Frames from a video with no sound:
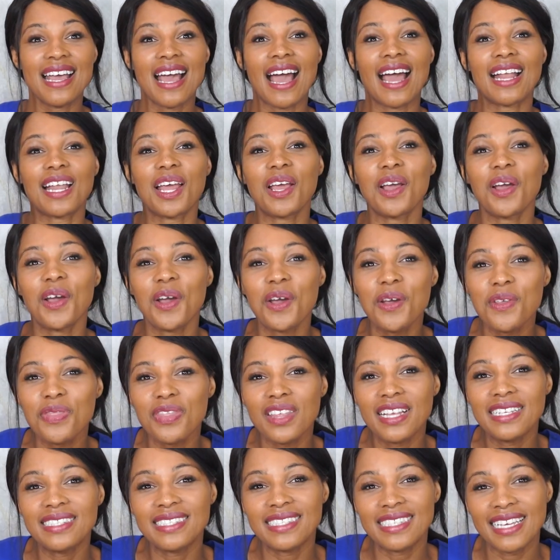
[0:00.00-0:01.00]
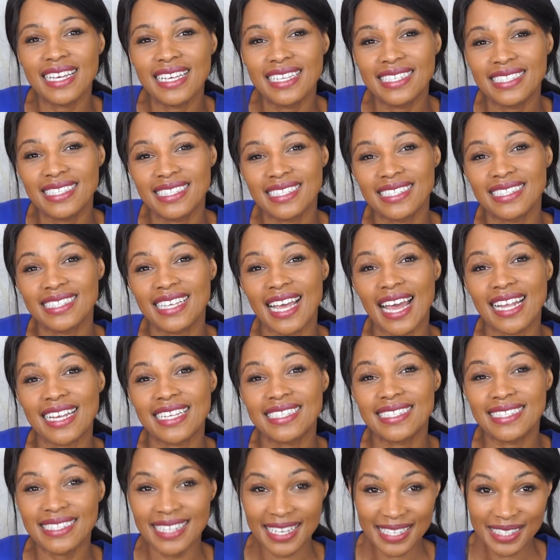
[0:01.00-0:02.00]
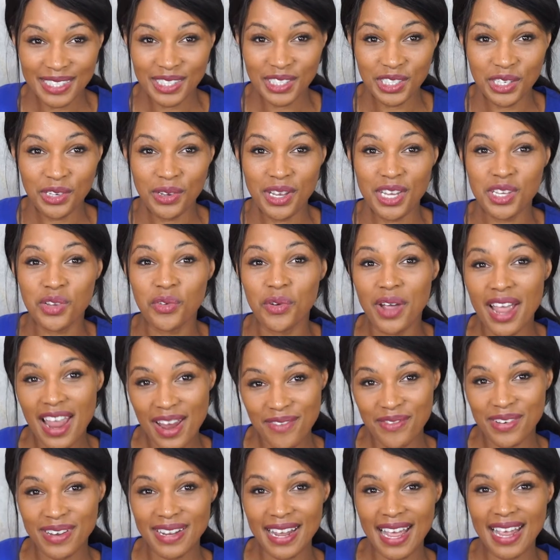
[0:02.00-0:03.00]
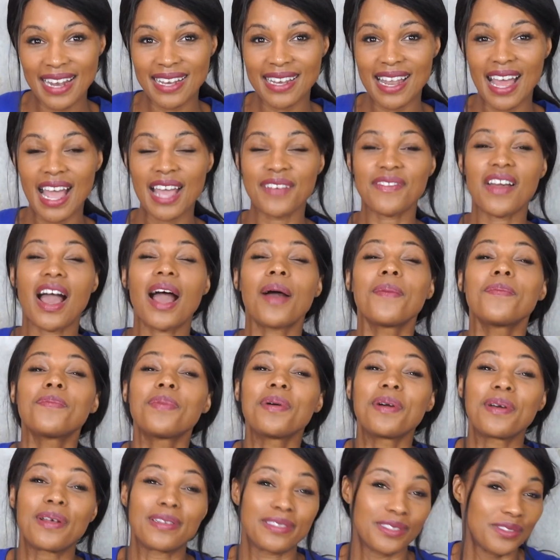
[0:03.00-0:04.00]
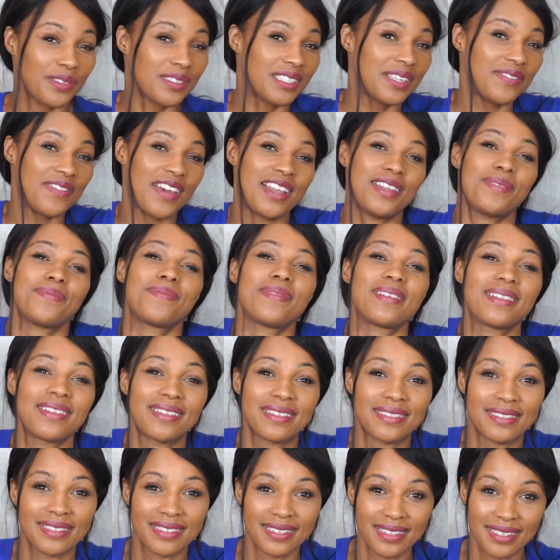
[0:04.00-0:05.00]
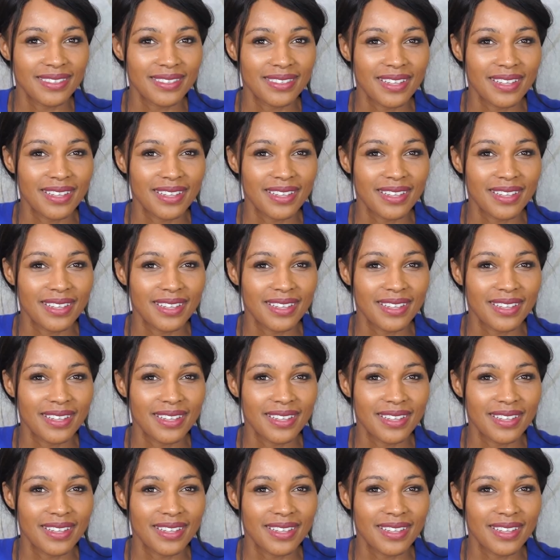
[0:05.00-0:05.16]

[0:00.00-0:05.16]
and I hope these teachings can assist you in your everyday life and personal development.